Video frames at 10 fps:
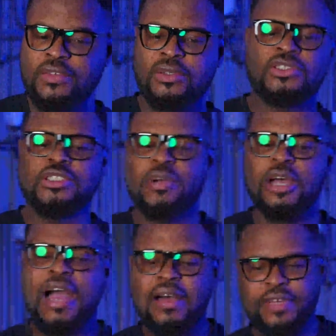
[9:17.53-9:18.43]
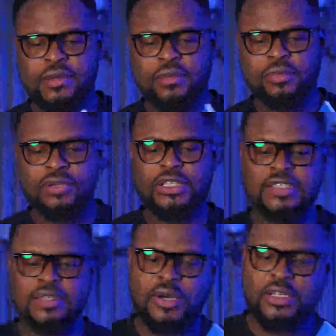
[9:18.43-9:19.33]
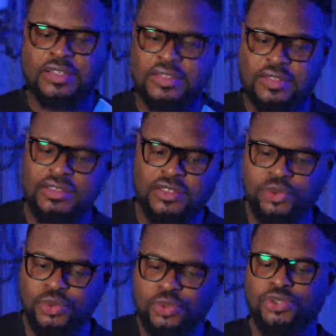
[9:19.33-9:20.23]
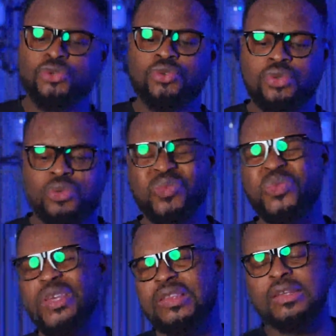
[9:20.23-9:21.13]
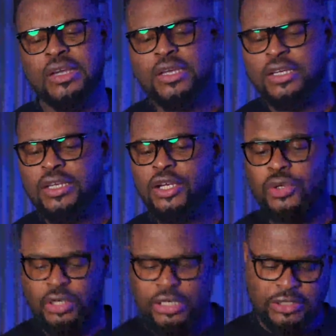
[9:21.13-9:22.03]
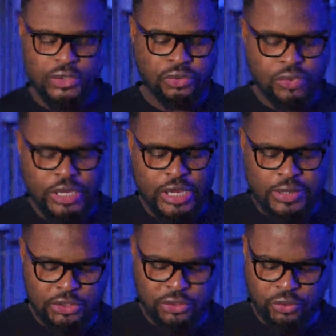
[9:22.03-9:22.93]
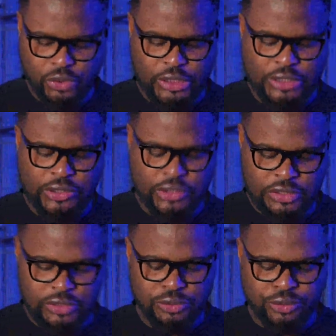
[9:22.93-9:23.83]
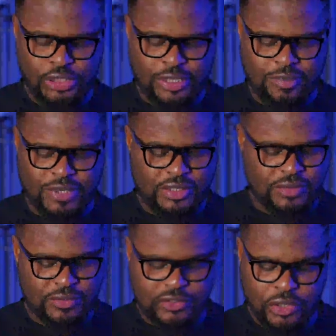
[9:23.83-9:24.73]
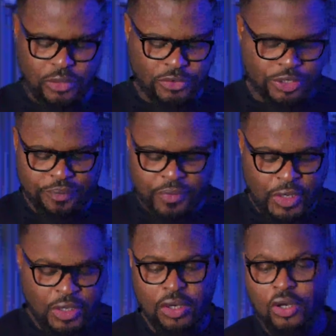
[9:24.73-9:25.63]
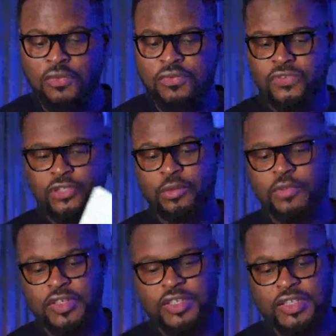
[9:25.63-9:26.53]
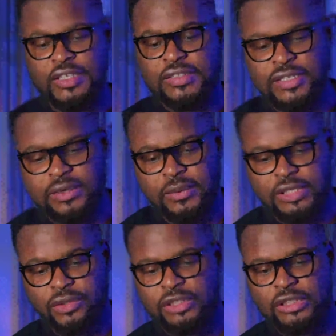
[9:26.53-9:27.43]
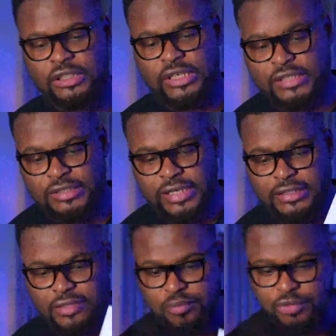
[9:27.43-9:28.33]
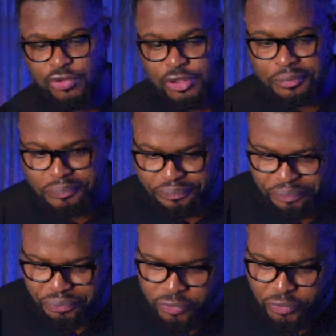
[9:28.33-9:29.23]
It is not just about having the book, it's about the things you do with the knowledge. So I want to quickly just do a bit of a summary of some of the things that were taught inside this book